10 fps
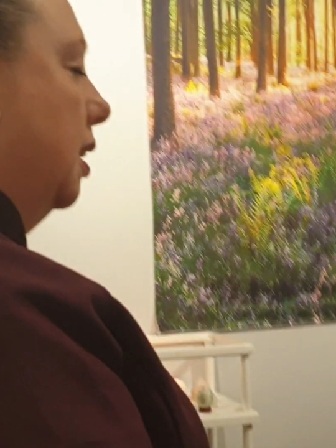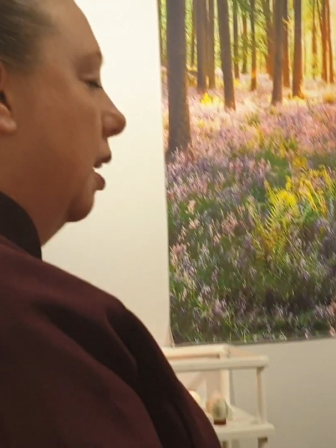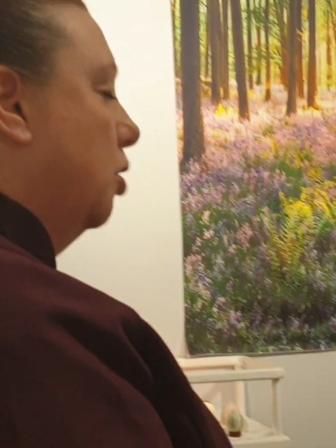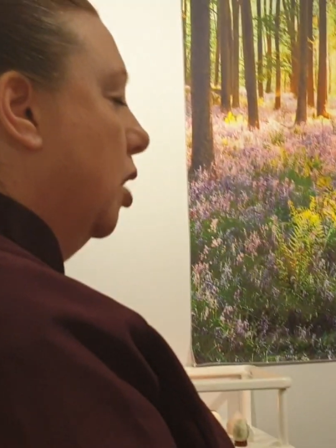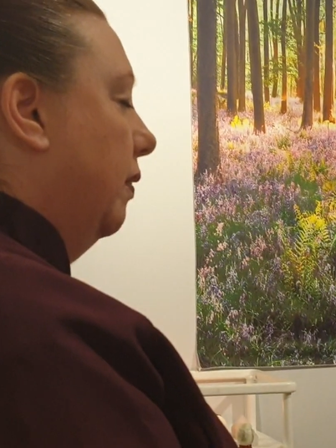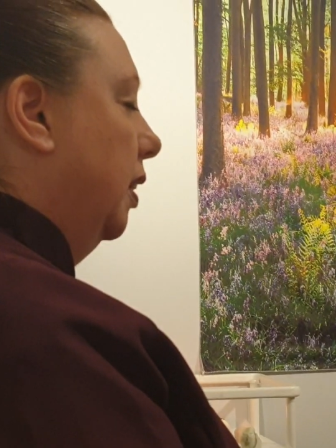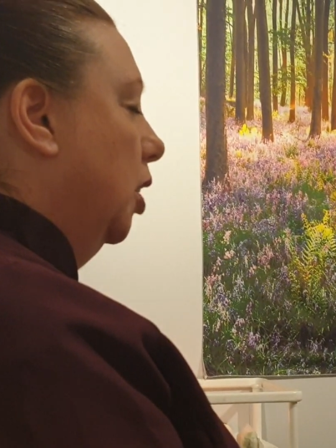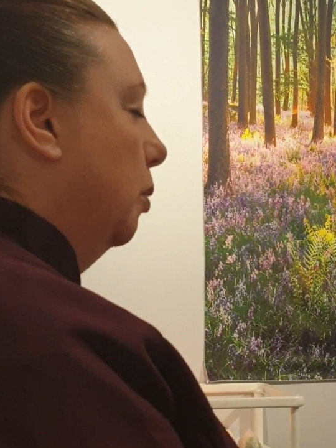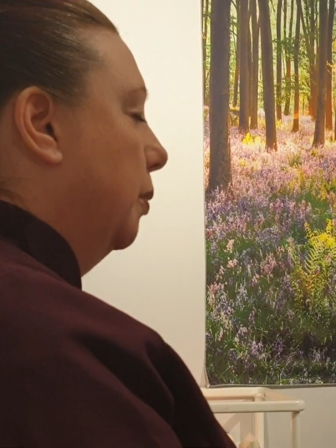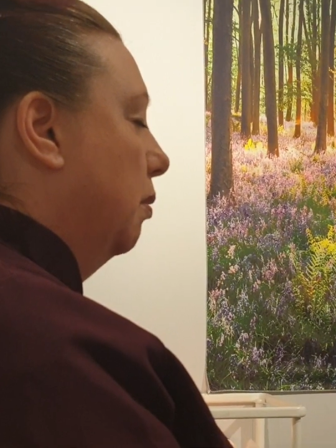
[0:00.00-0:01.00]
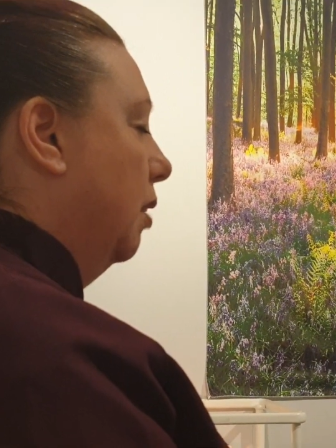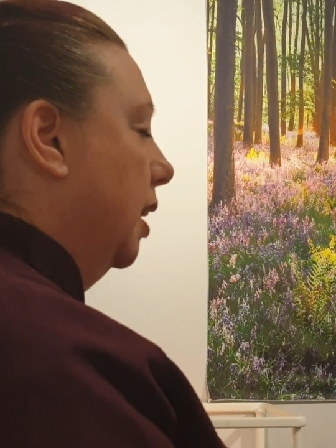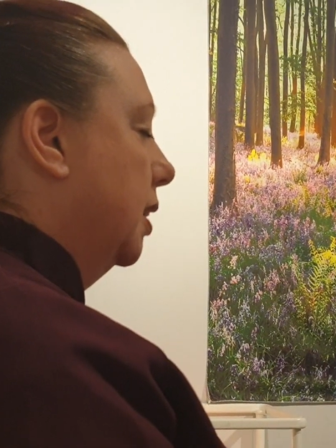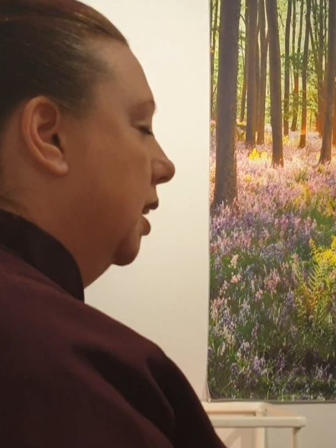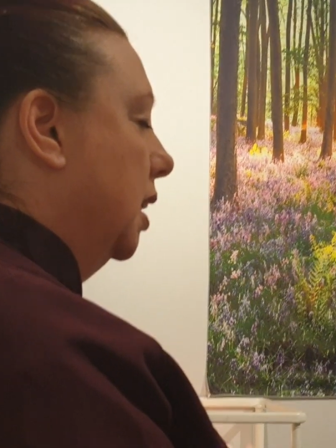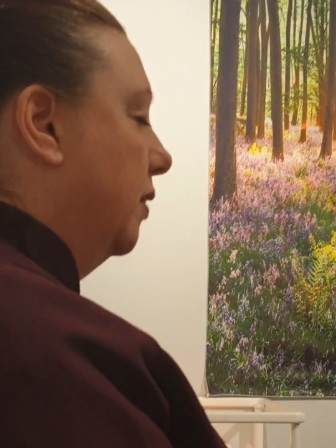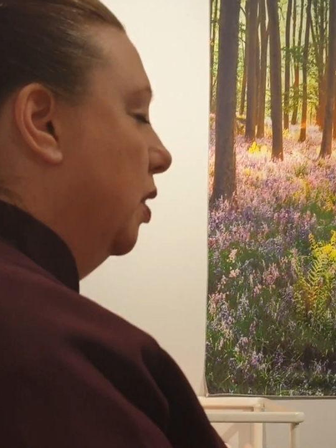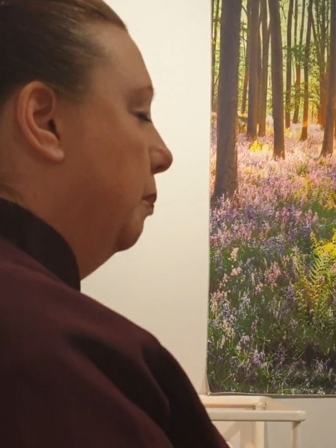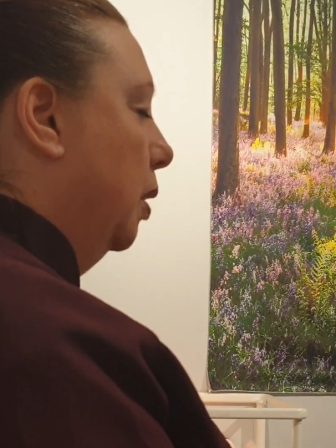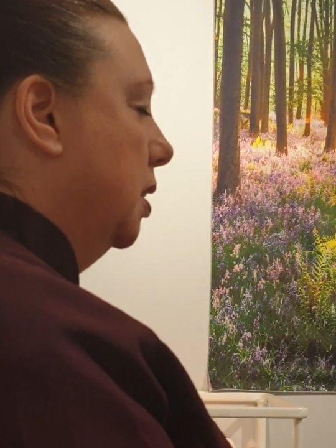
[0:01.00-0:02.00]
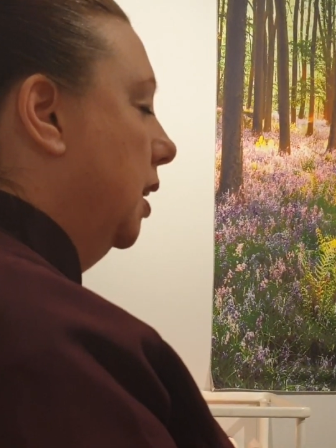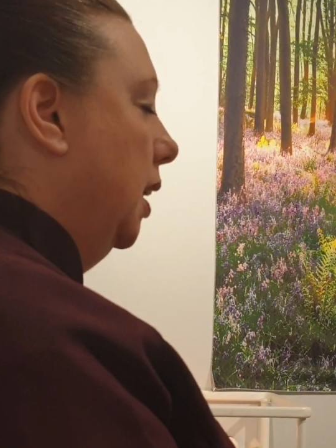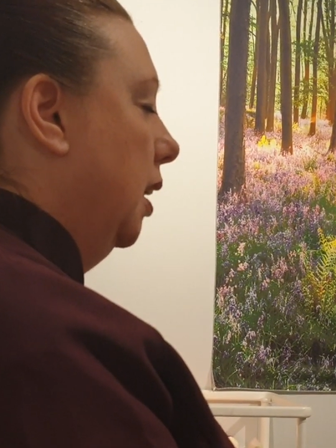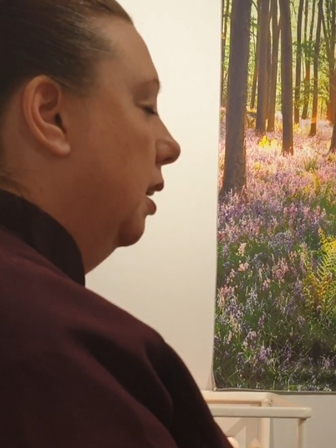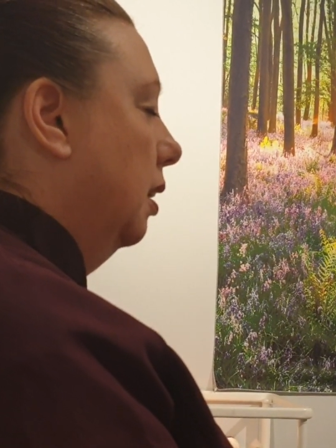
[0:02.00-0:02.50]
now travelling up the right side of her body,